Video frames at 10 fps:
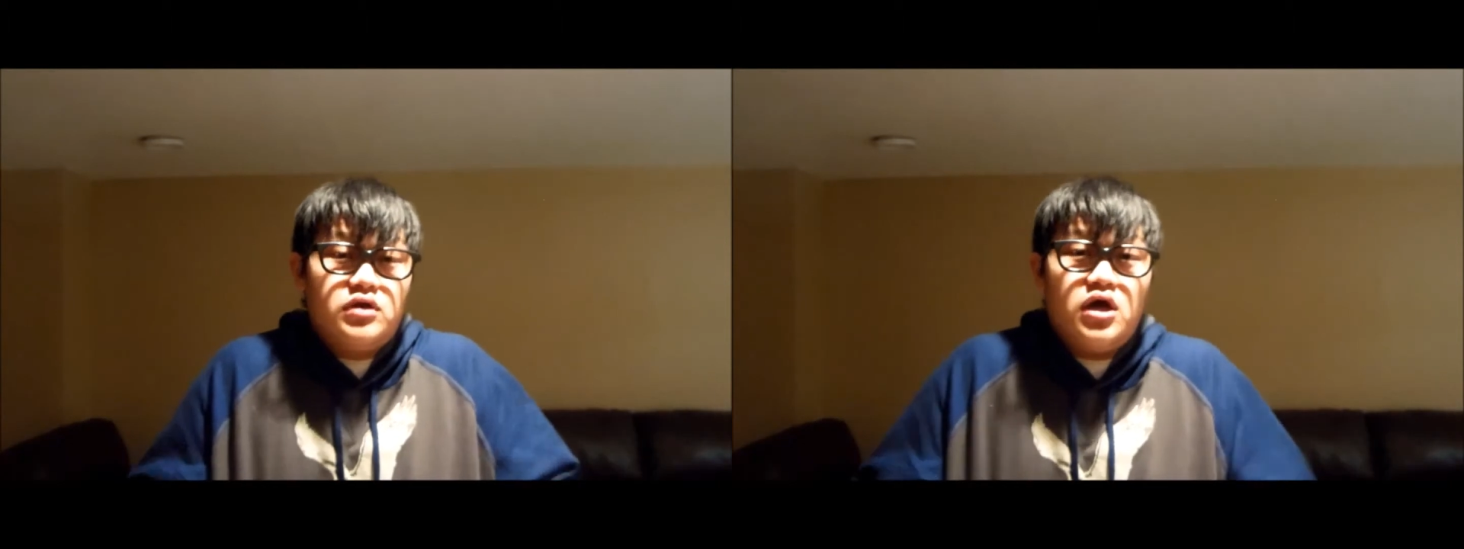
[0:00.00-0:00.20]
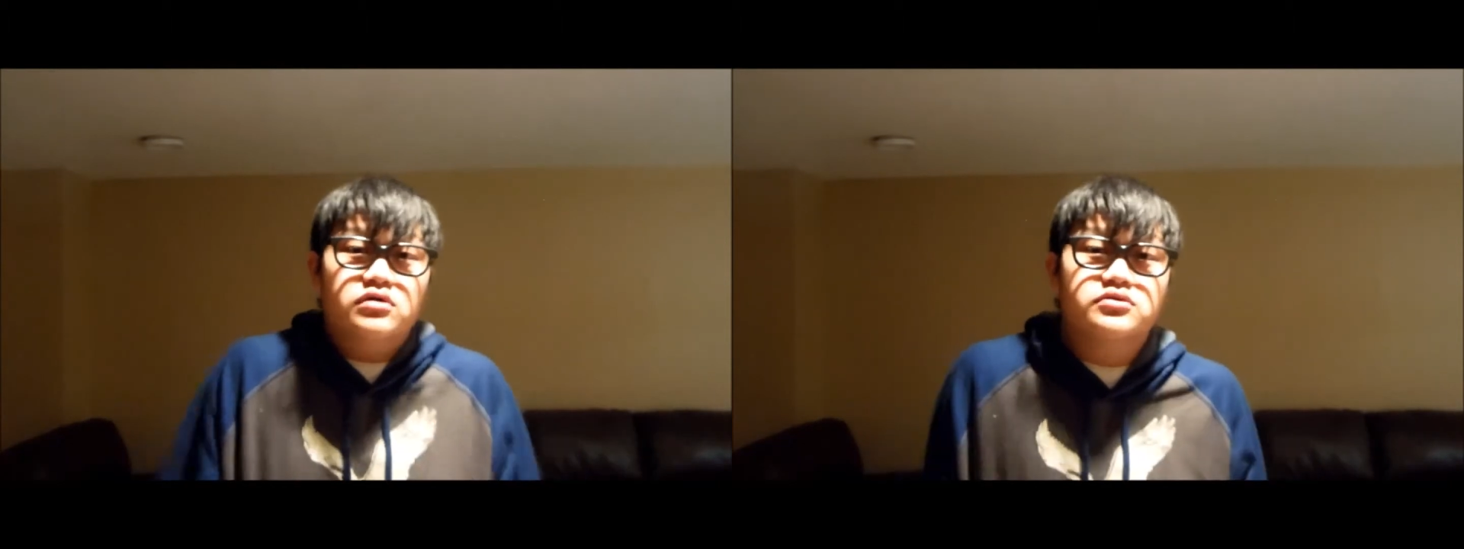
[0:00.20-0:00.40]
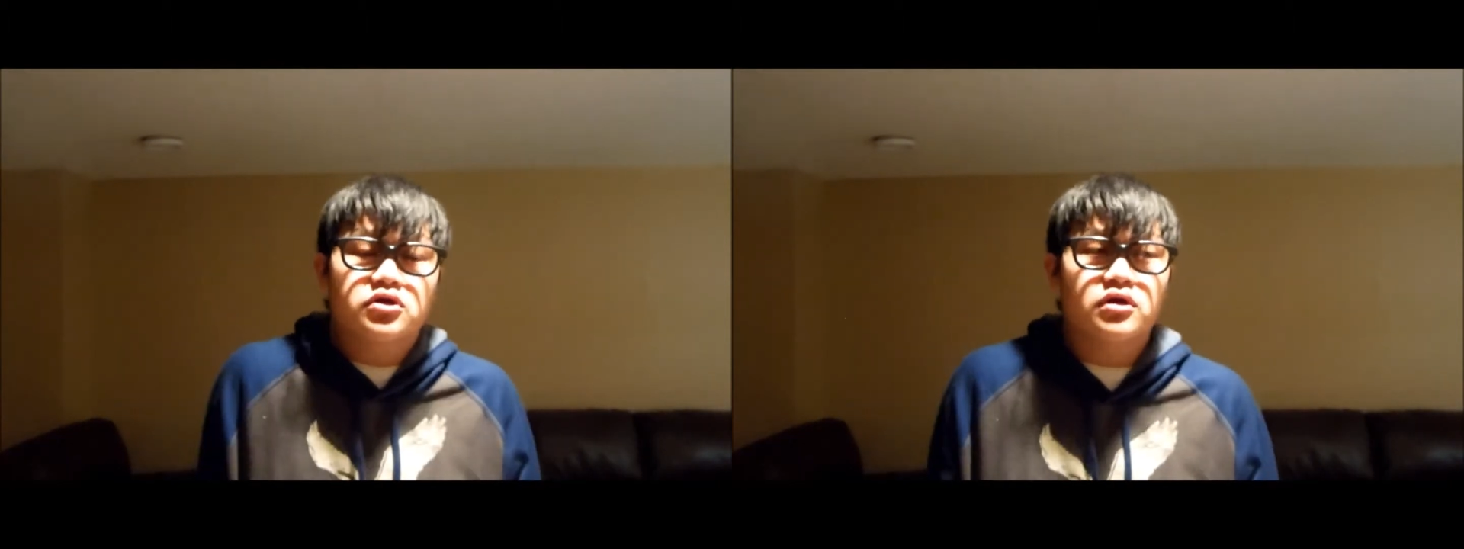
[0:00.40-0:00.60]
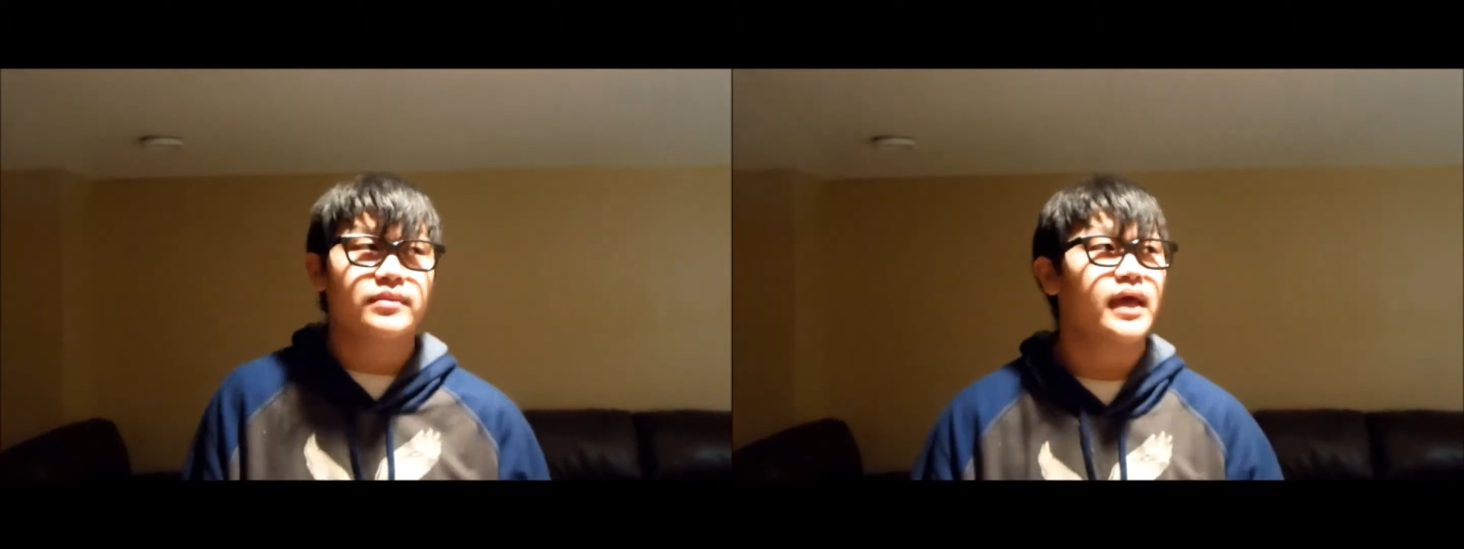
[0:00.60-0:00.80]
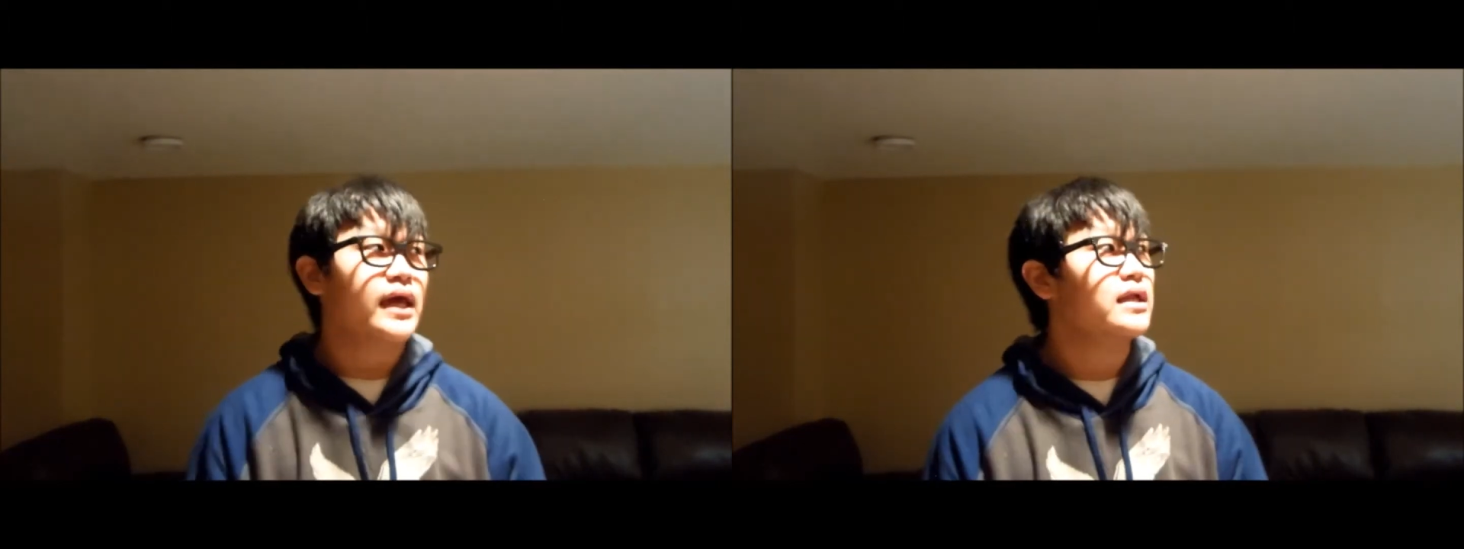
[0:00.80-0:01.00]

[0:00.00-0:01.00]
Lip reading: knows? There could be